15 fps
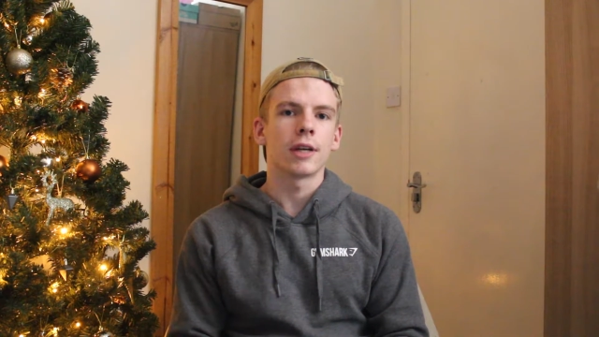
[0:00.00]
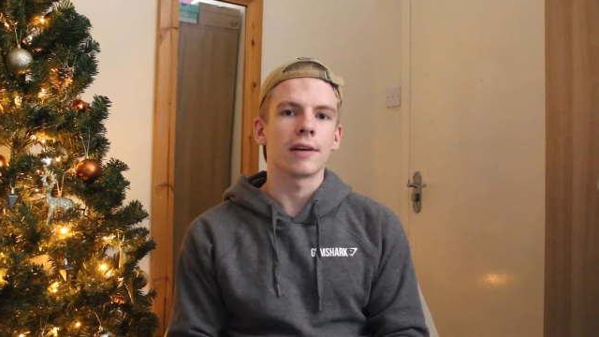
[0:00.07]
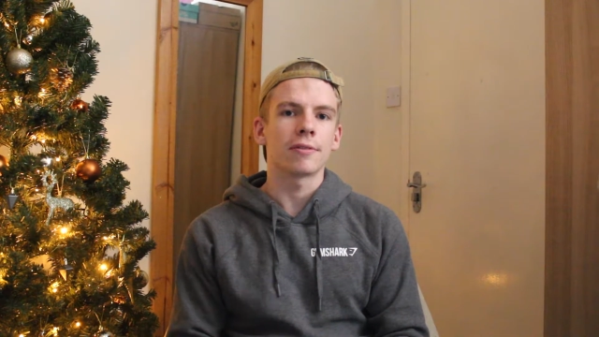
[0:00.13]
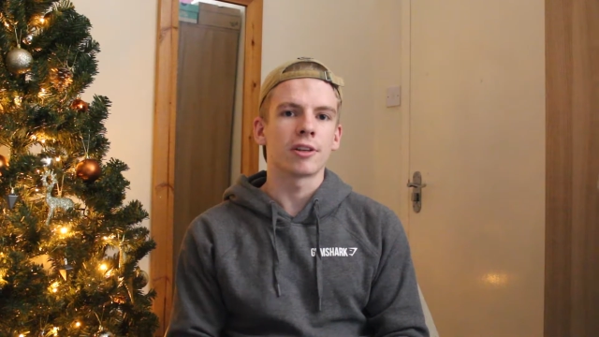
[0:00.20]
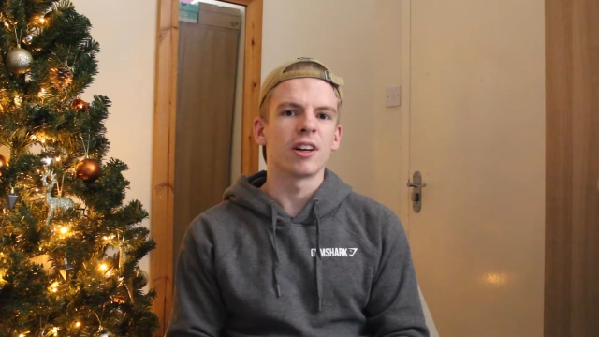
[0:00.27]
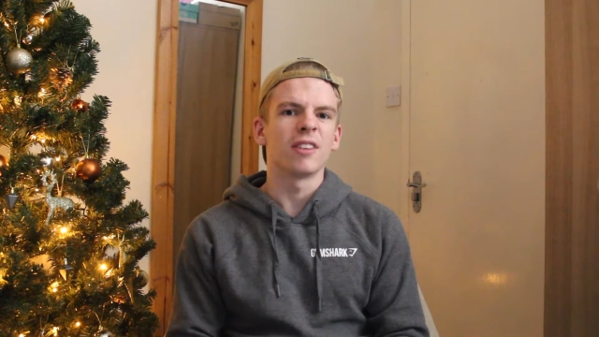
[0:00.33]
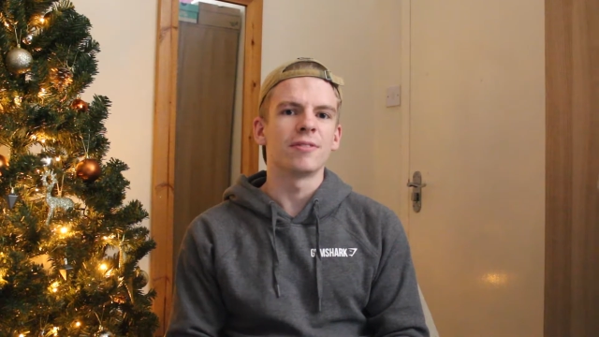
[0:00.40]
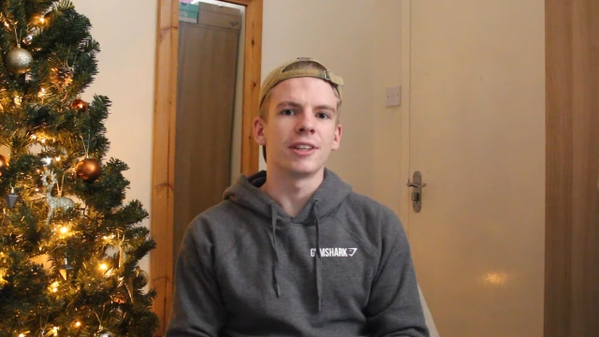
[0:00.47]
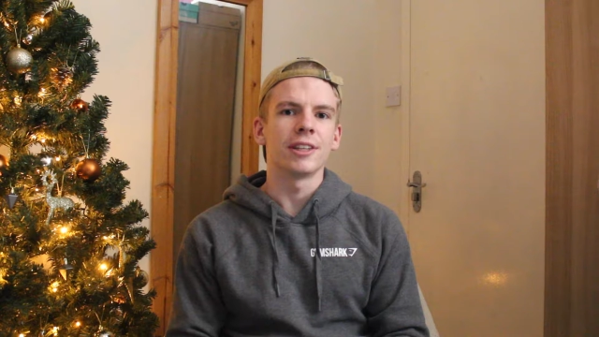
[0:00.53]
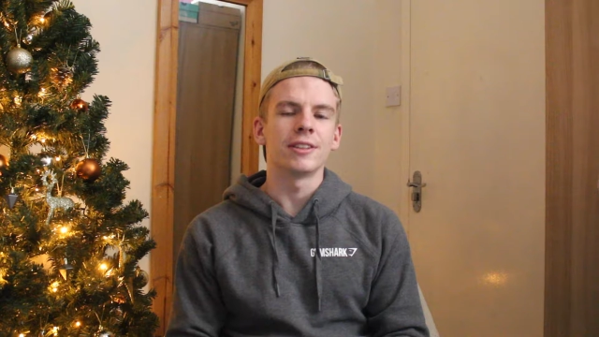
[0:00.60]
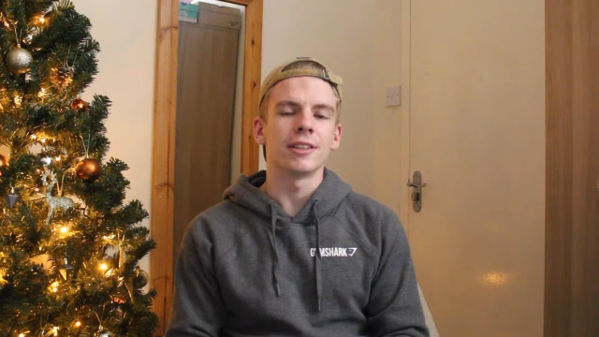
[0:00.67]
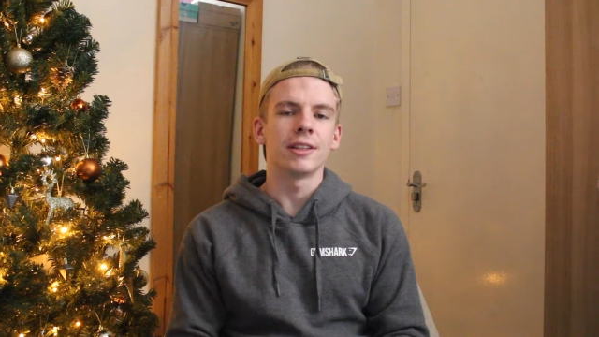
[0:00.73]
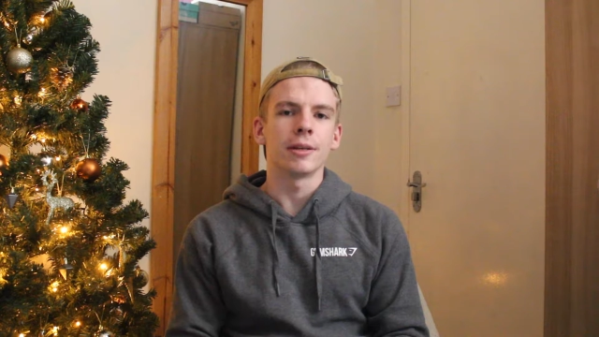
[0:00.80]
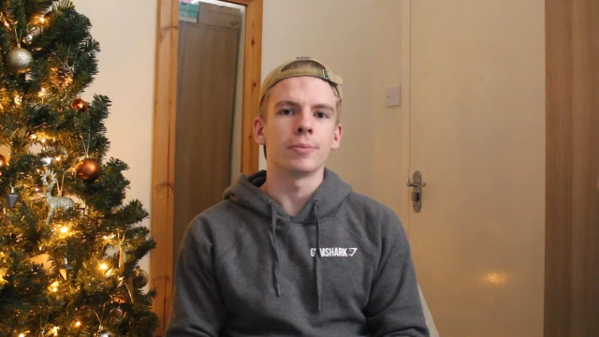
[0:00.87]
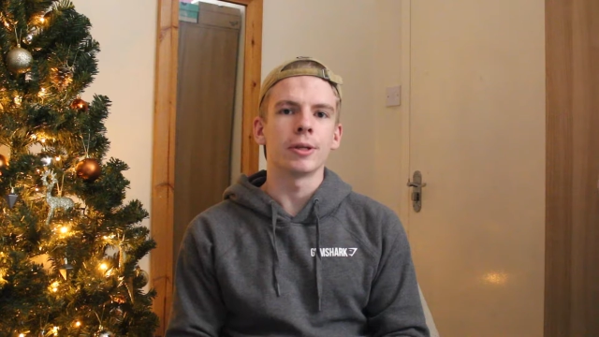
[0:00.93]
have
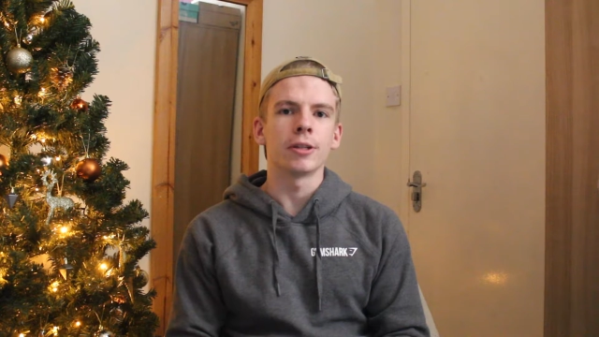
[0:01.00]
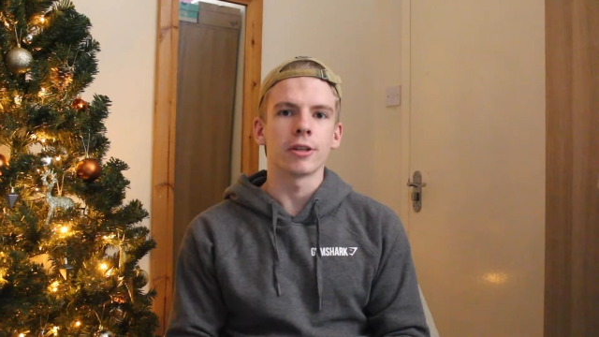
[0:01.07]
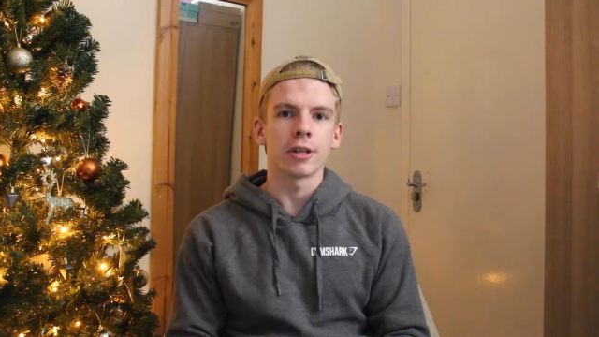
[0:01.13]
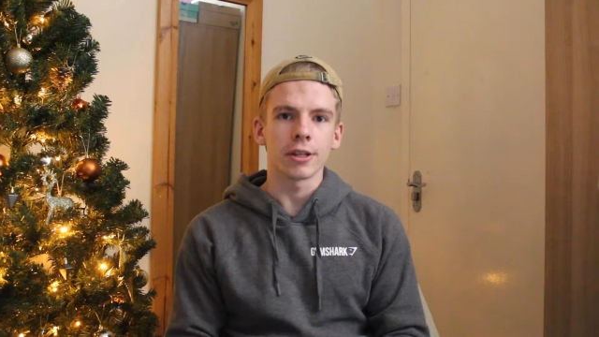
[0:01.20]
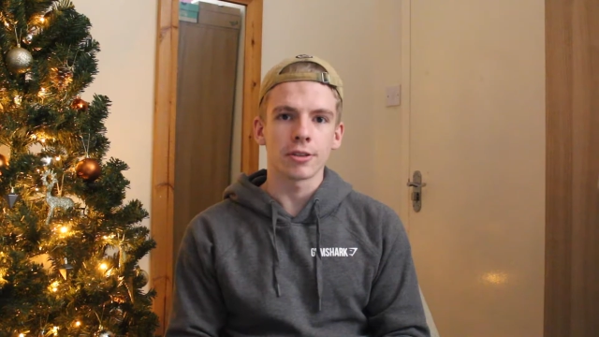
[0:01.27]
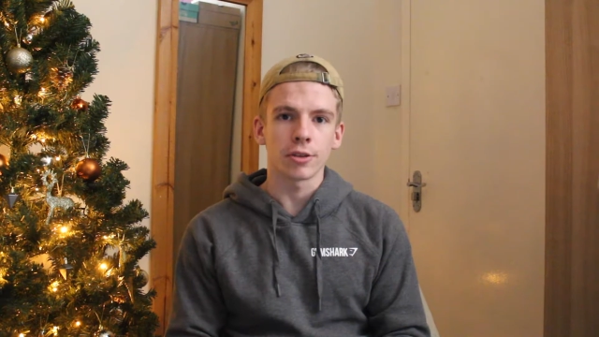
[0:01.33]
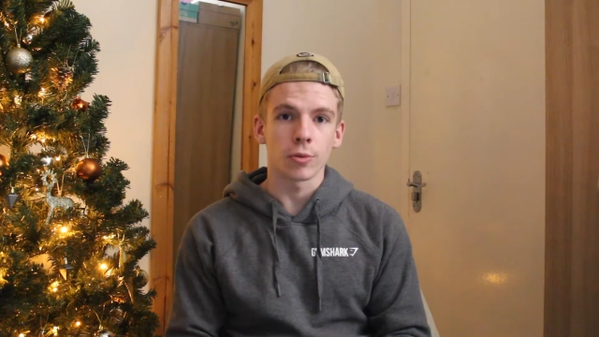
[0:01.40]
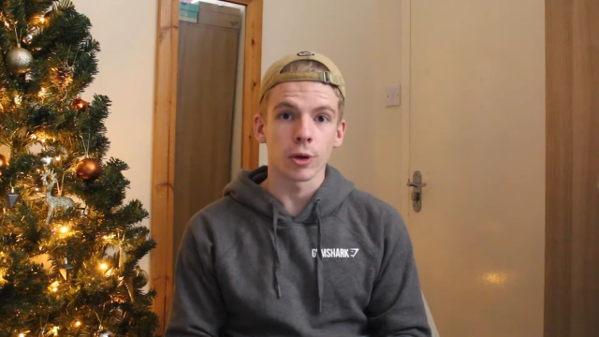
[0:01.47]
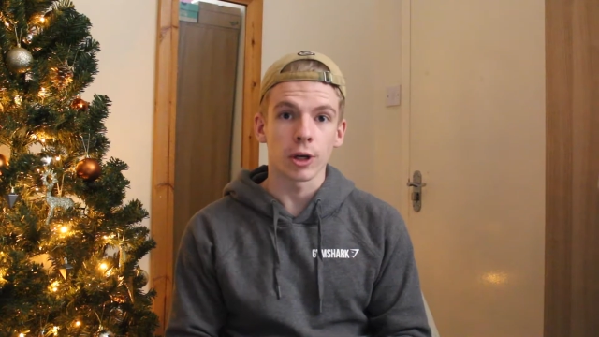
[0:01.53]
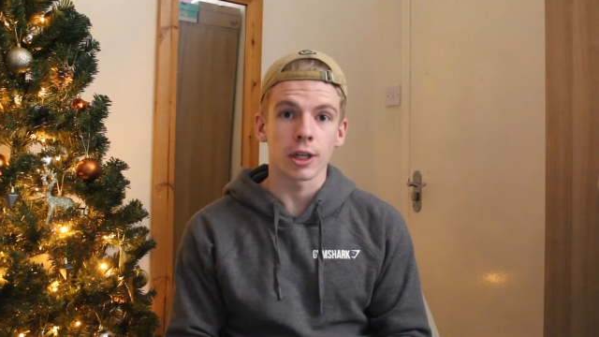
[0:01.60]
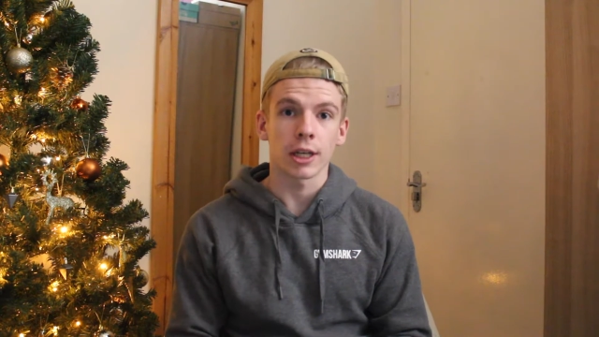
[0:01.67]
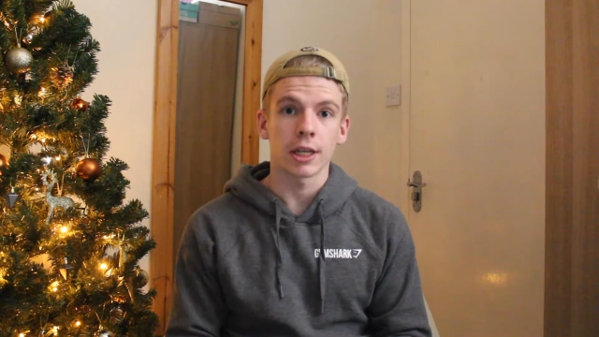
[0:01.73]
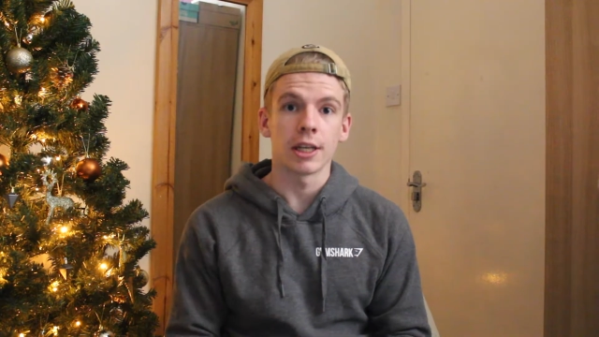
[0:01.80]
confidence in the ability to work